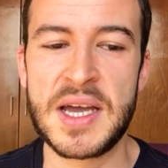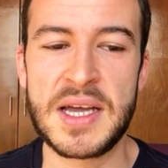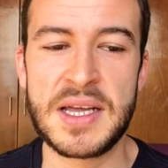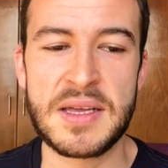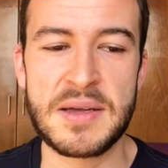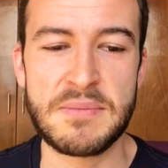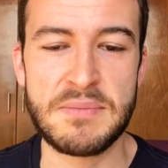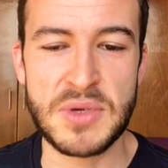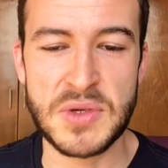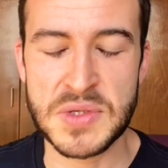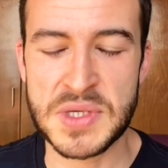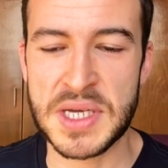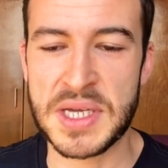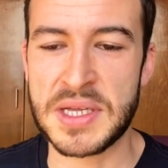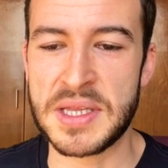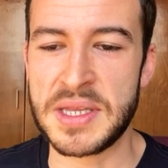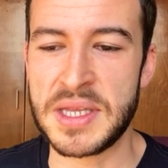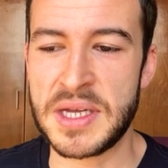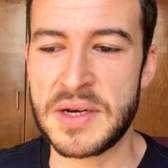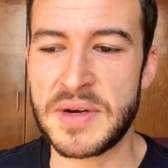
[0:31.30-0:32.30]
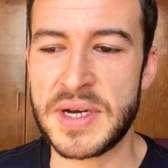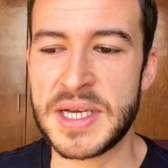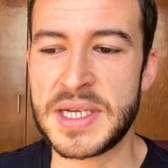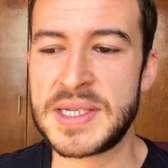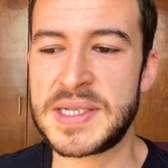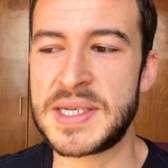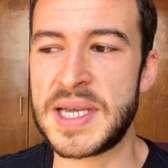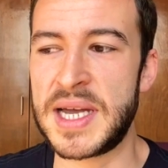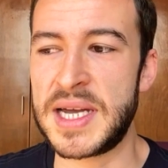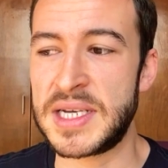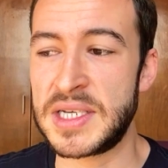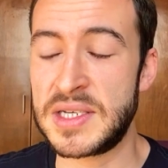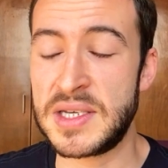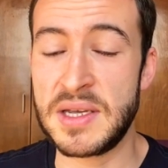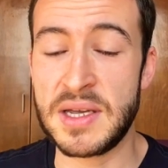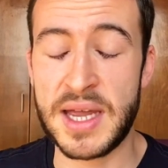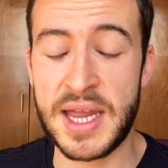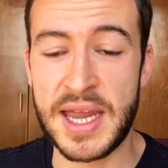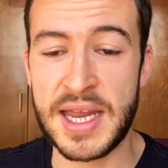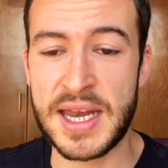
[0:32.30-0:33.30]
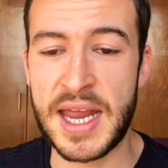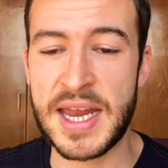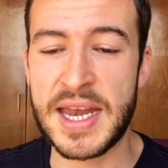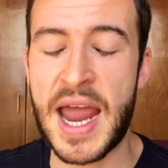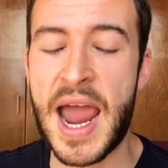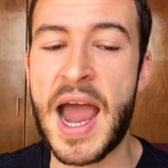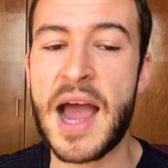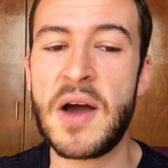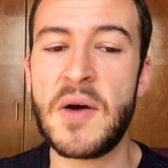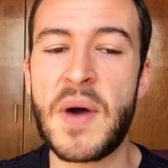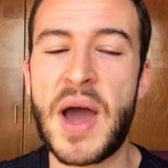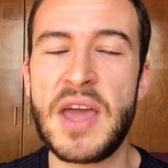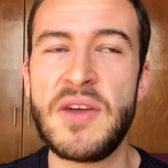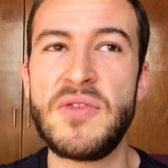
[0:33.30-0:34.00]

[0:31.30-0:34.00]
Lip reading: music and lyrics, and how I